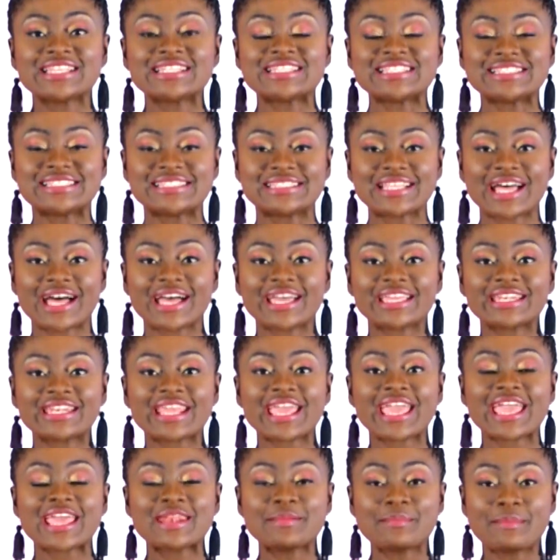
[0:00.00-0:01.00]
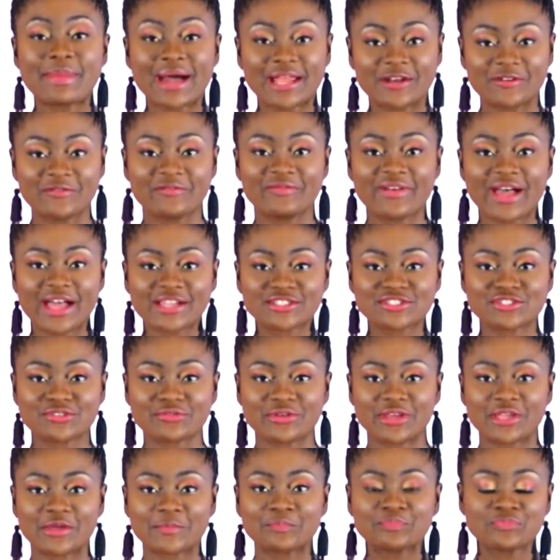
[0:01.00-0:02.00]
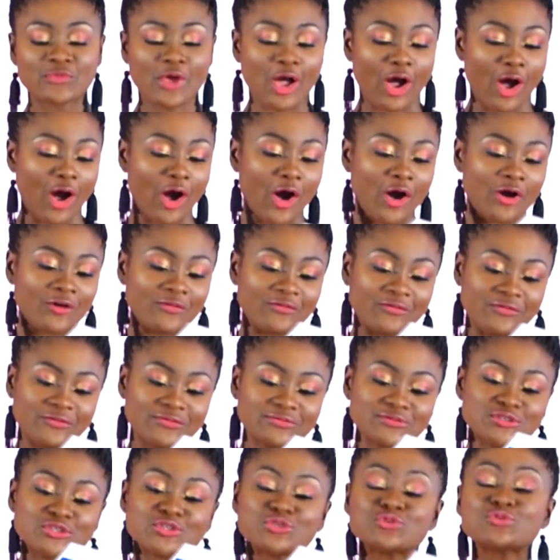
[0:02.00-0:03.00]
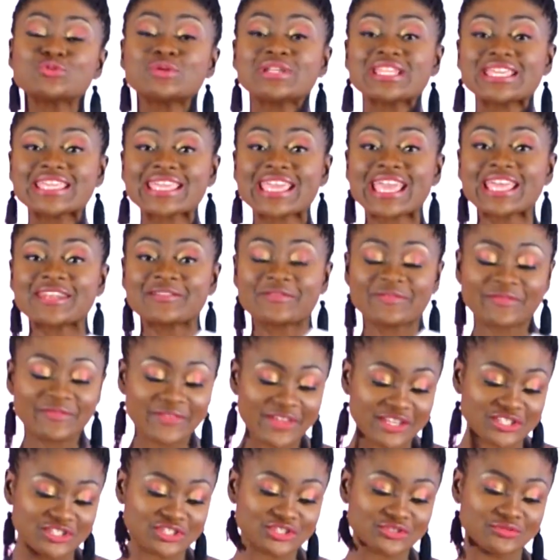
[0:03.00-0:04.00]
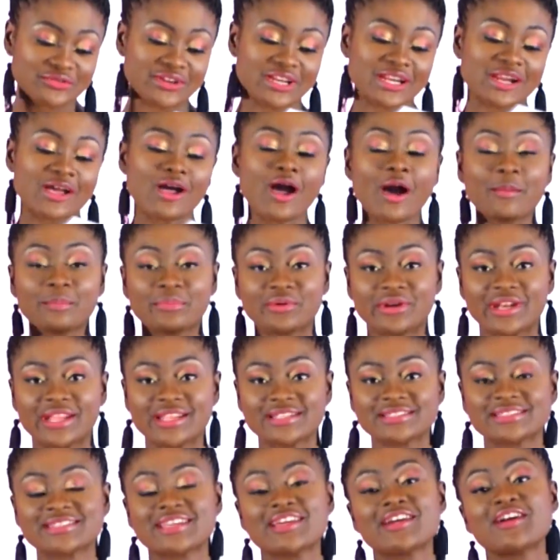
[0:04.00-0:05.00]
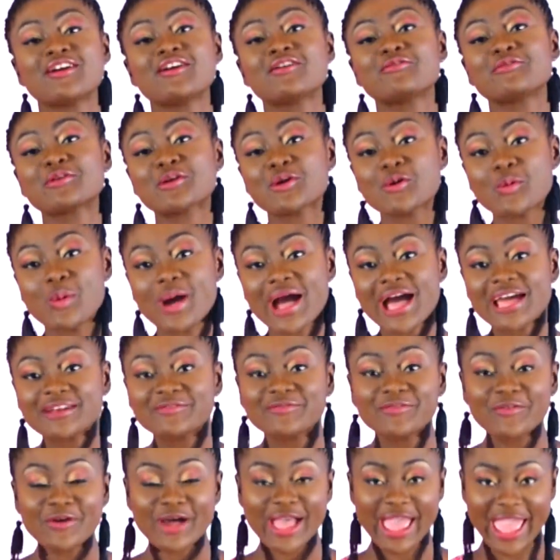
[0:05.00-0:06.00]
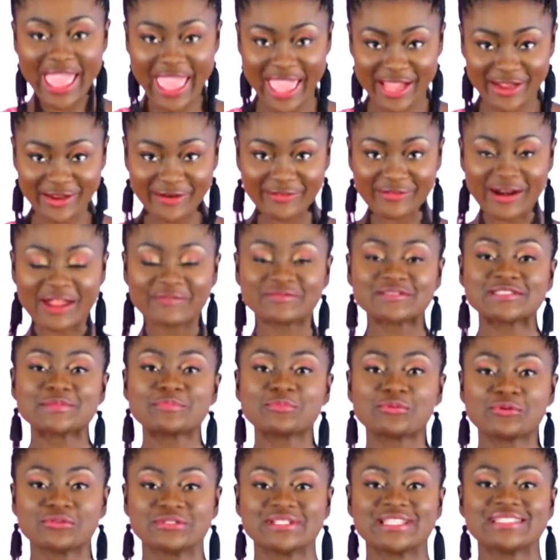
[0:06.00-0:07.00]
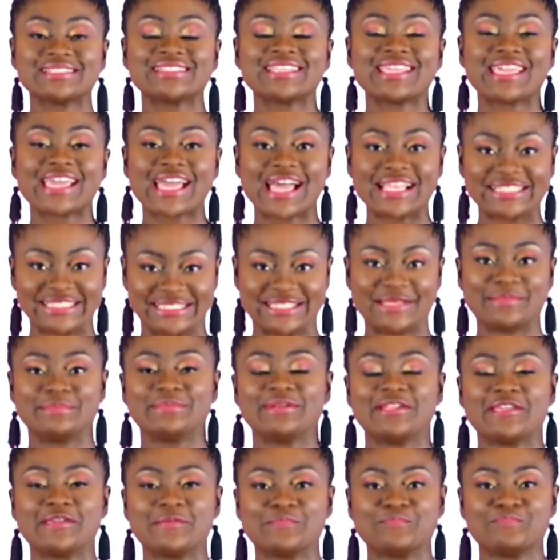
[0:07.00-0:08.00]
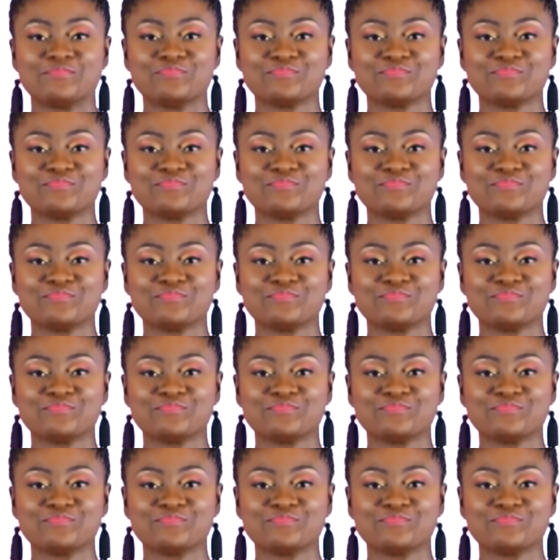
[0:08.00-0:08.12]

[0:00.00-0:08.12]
the design and manufacturing of tooling and fixturing components required for aircraft processing assembly.